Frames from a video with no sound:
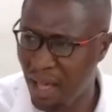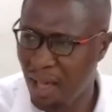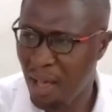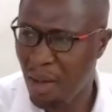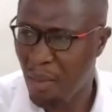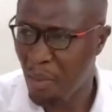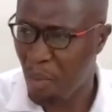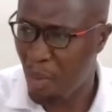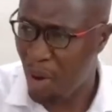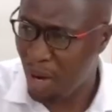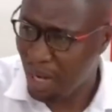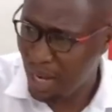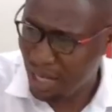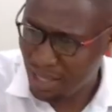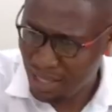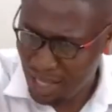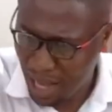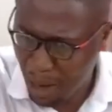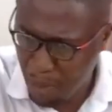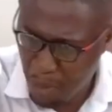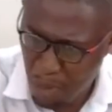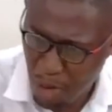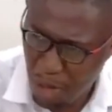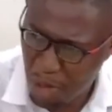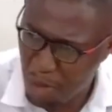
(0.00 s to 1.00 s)
mo na sa
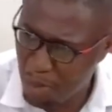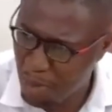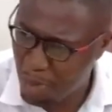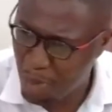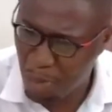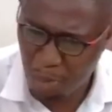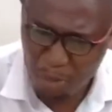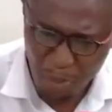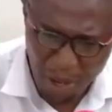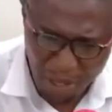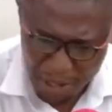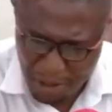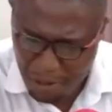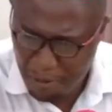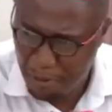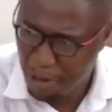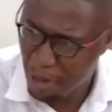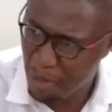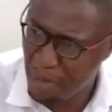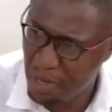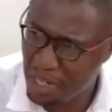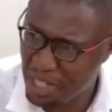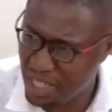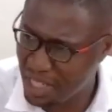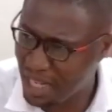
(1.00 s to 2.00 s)
boy no mo man
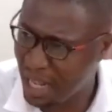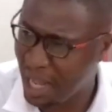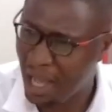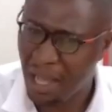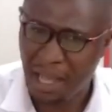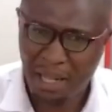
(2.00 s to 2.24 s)
information na